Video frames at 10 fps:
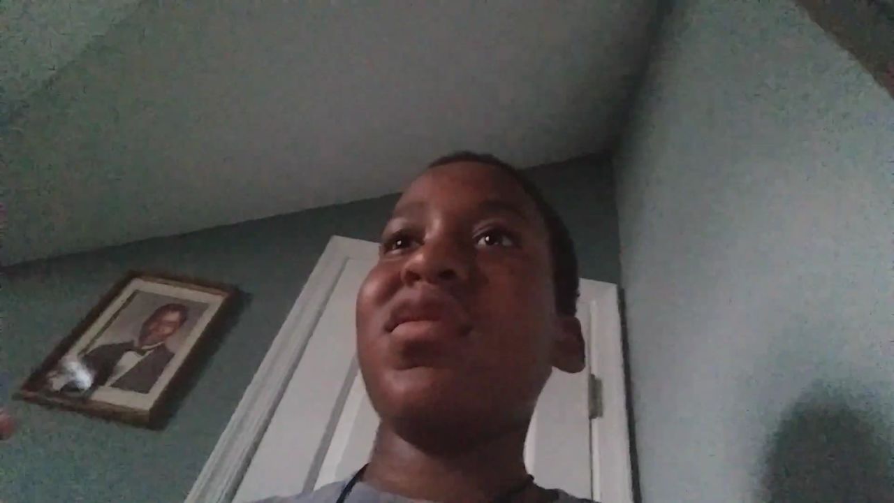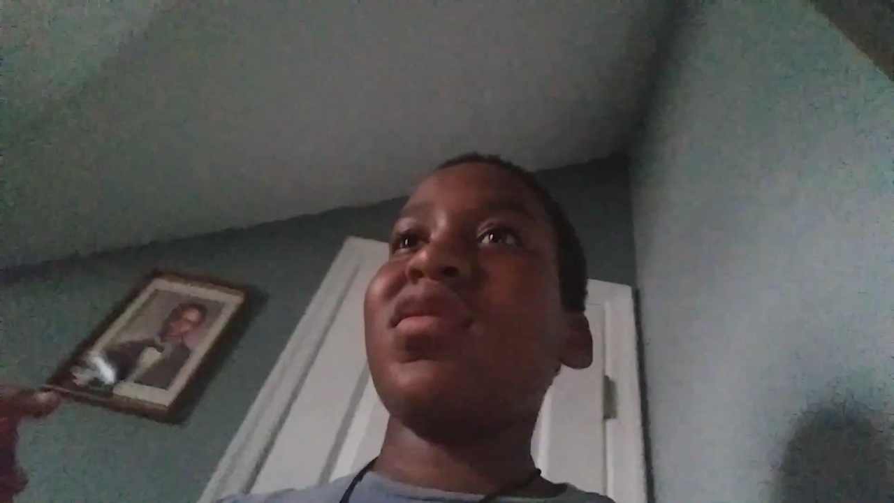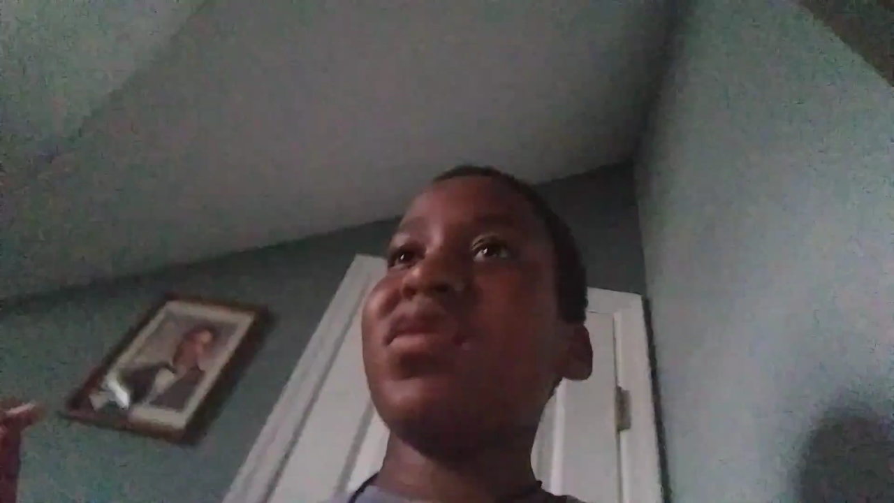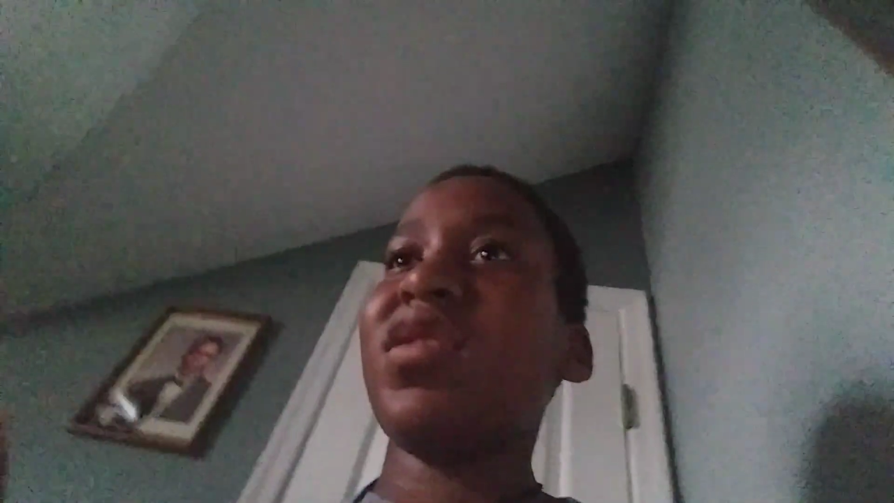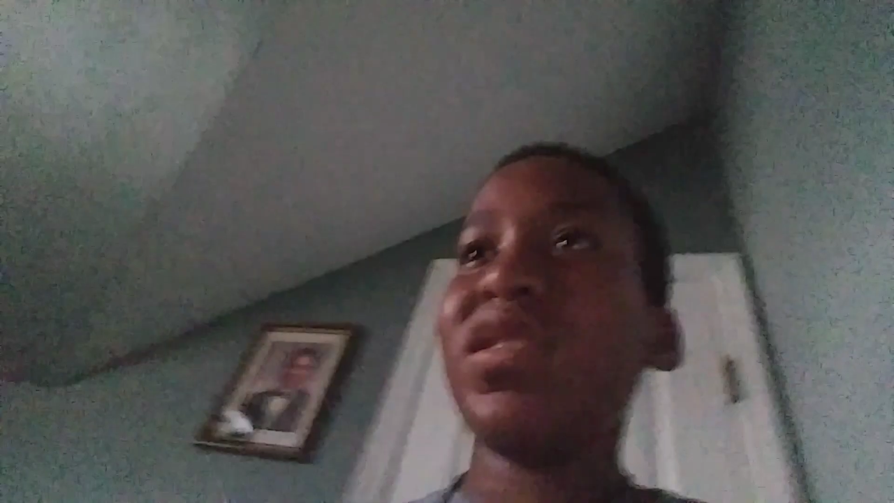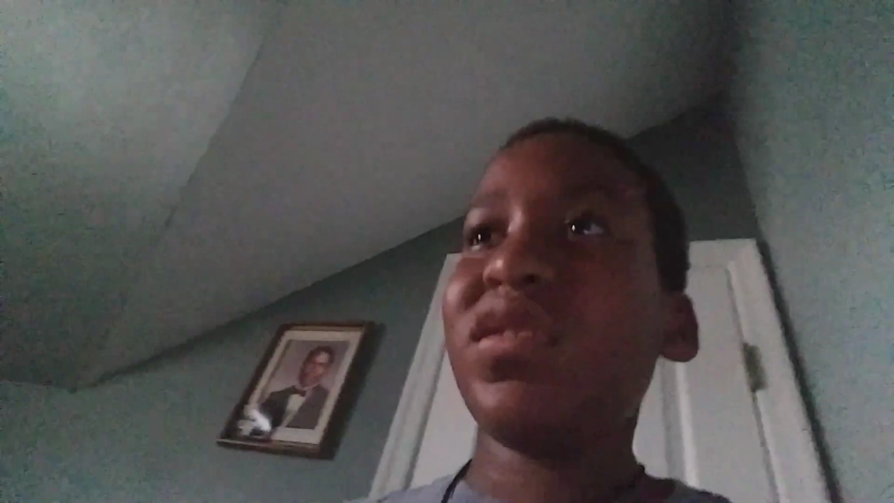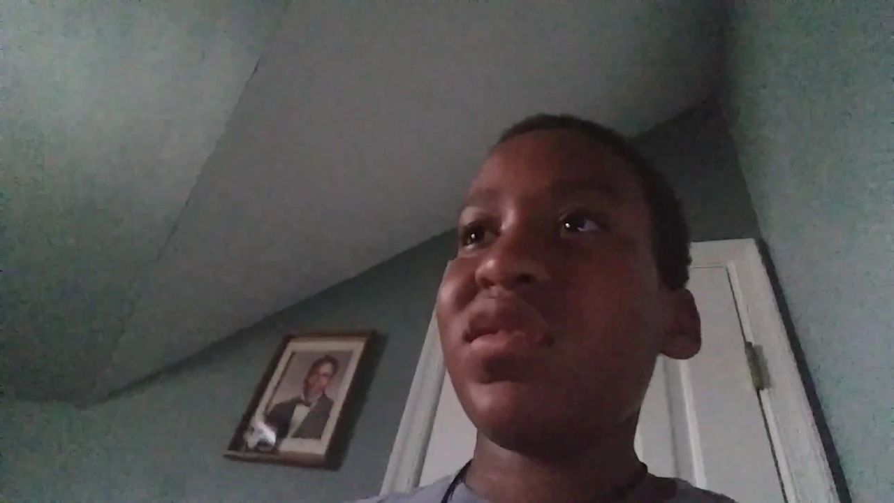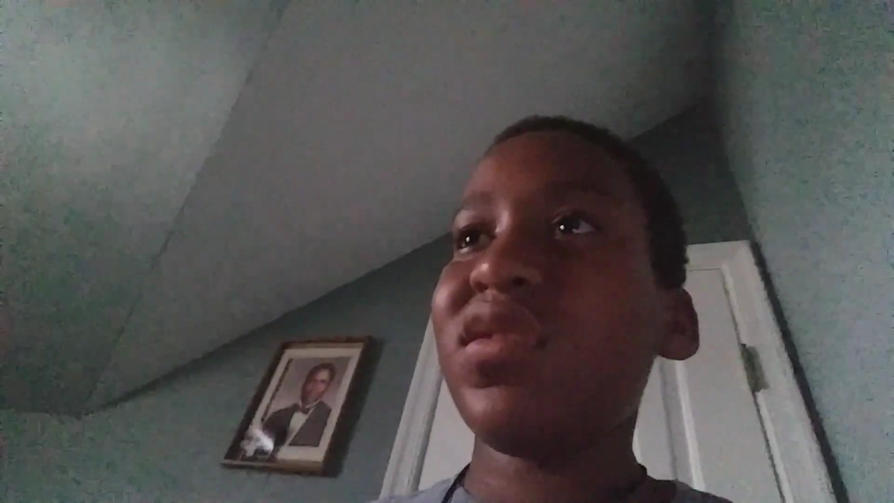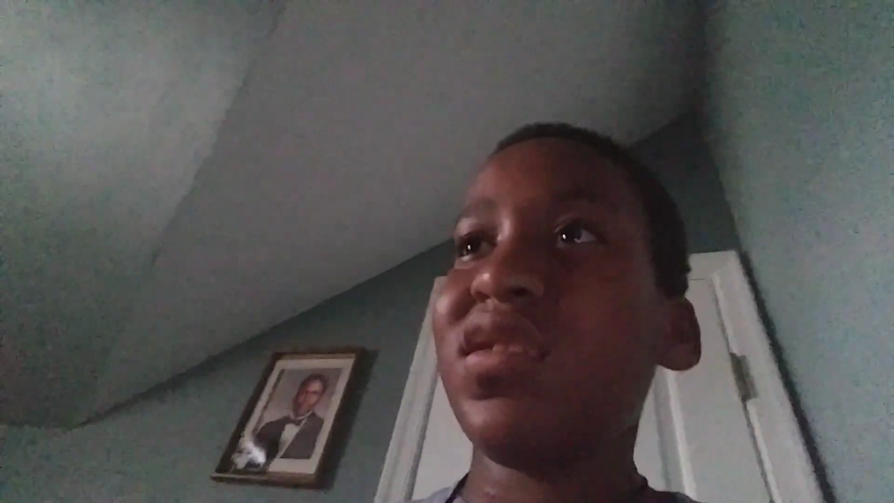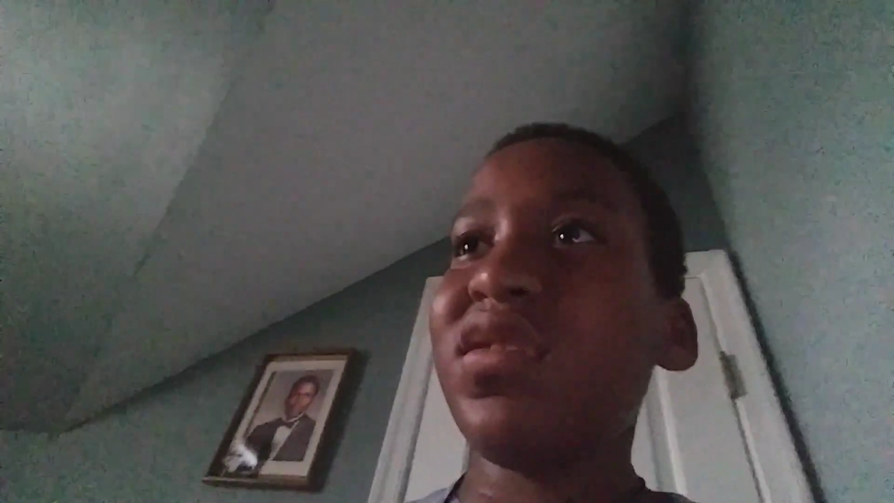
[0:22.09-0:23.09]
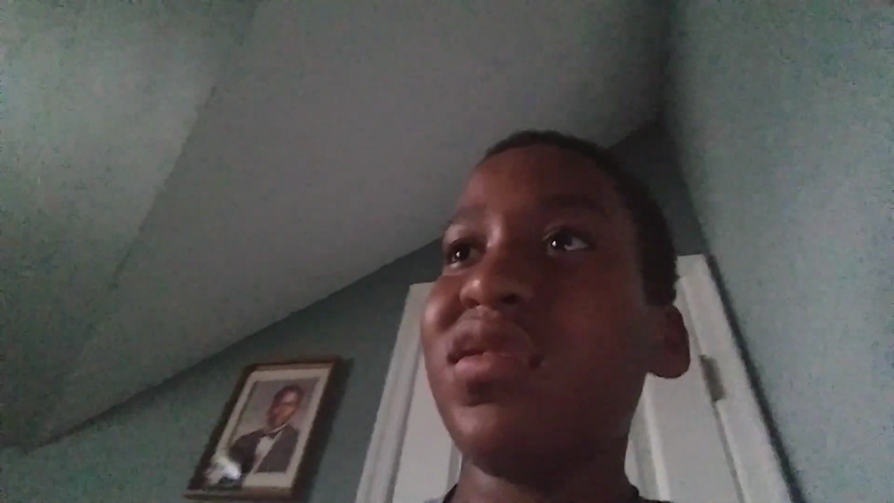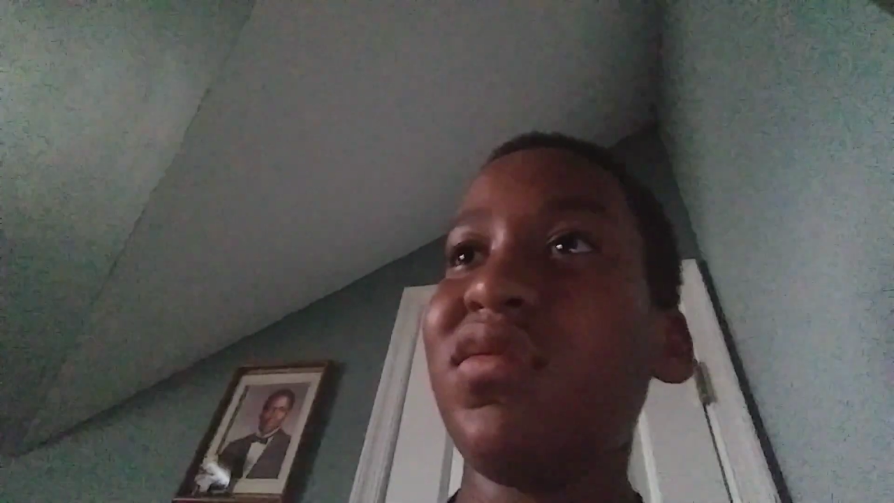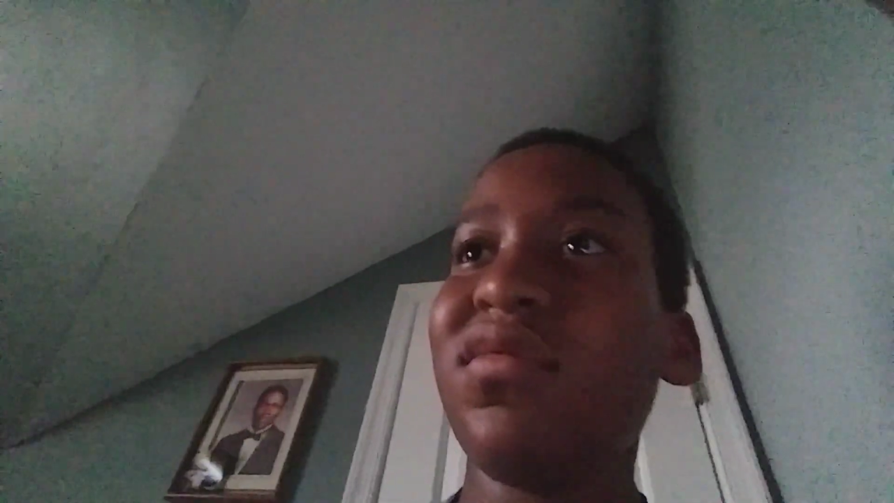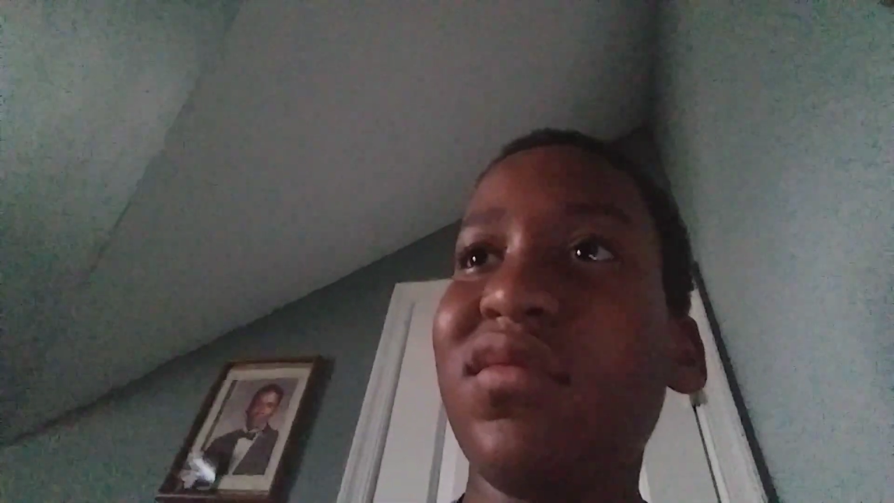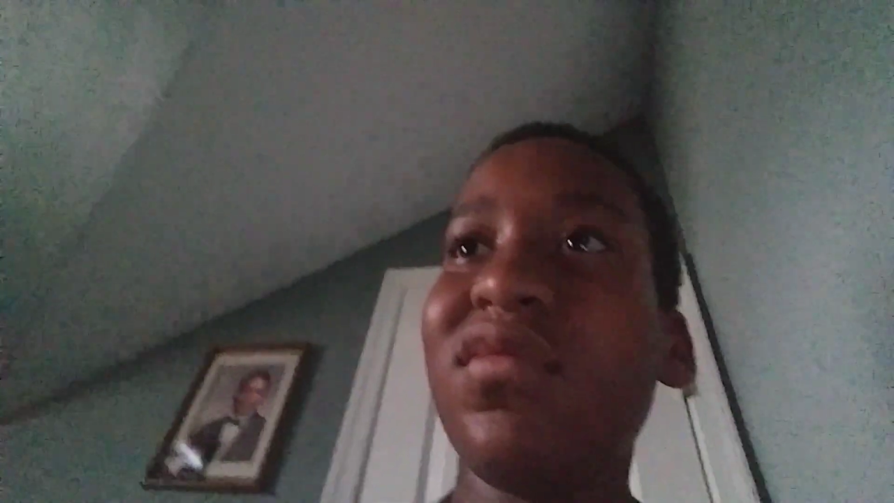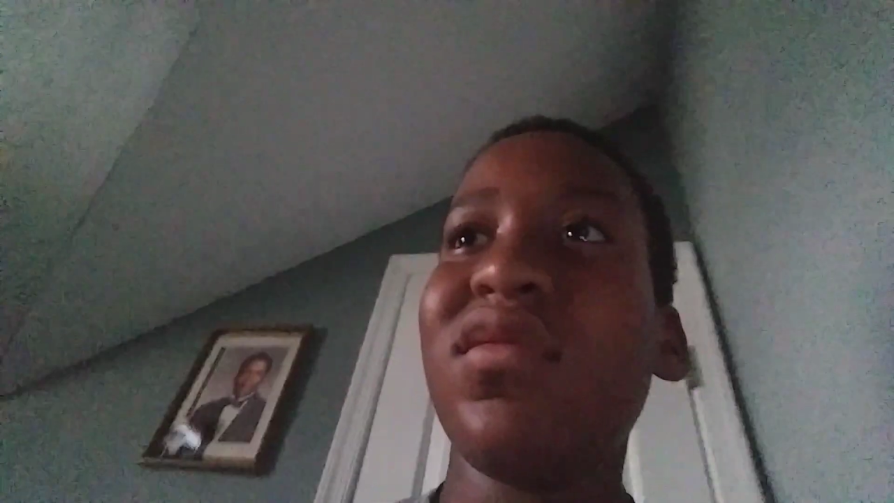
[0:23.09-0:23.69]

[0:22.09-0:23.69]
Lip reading: Tyson